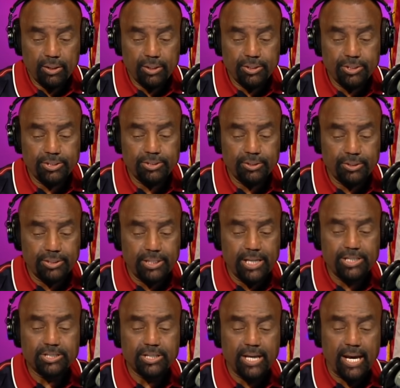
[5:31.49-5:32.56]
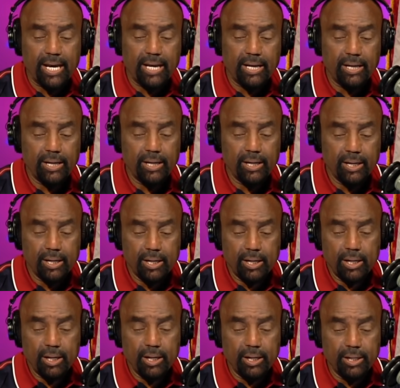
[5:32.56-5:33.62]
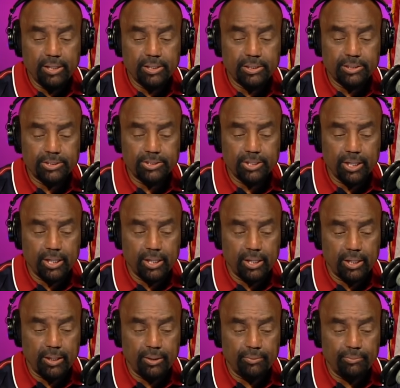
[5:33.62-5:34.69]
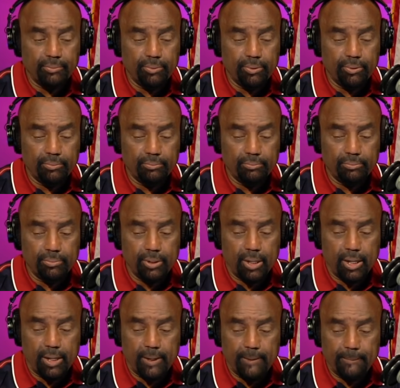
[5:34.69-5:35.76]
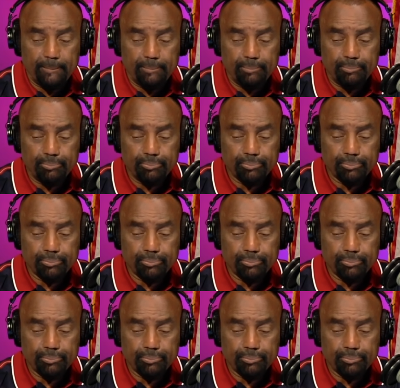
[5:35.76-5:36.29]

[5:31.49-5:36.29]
This next guy is um, um,